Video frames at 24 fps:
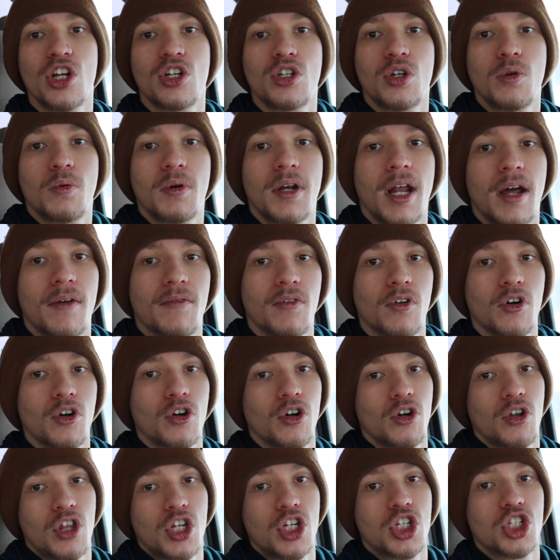do
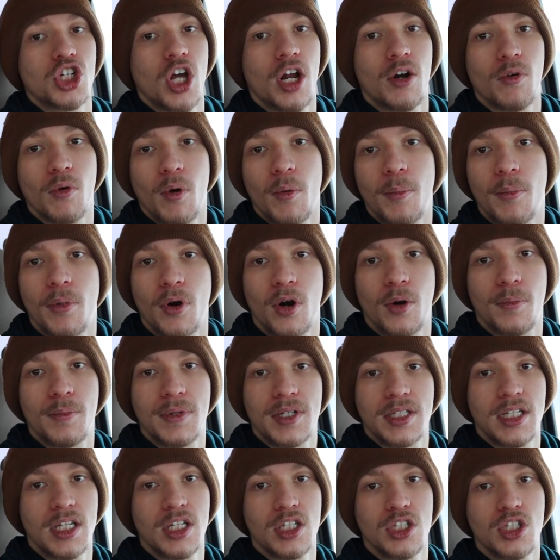whatever the general
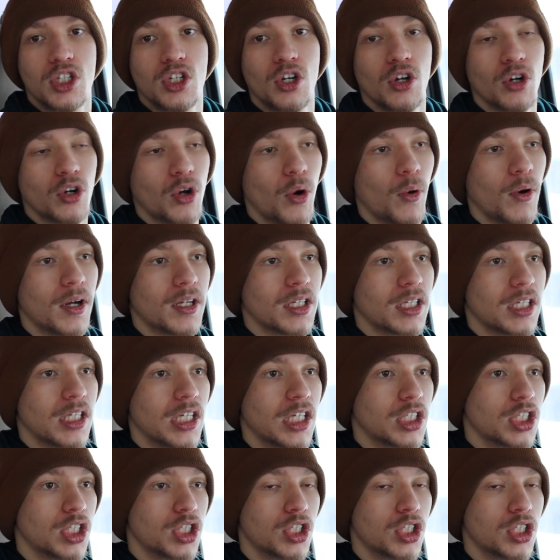purposes you're going to need to